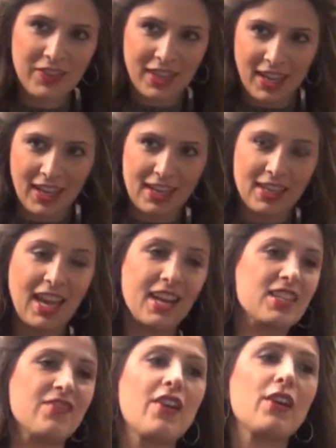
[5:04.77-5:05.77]
okay, and
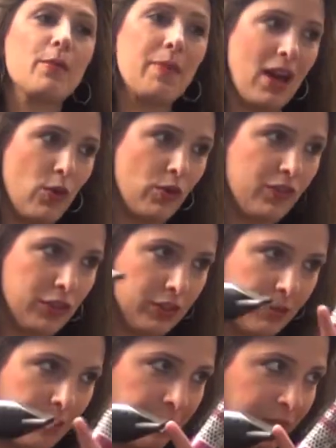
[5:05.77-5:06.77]
it's very powerful.
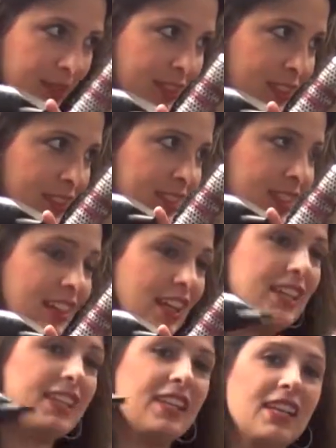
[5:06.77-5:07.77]

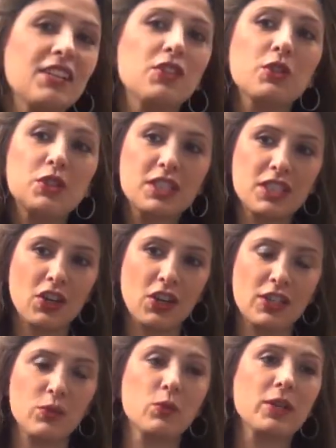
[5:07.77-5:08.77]
Okay, and you
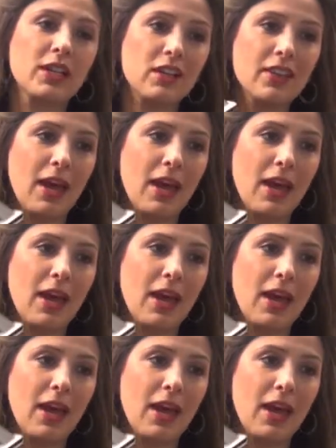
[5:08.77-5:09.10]
decide where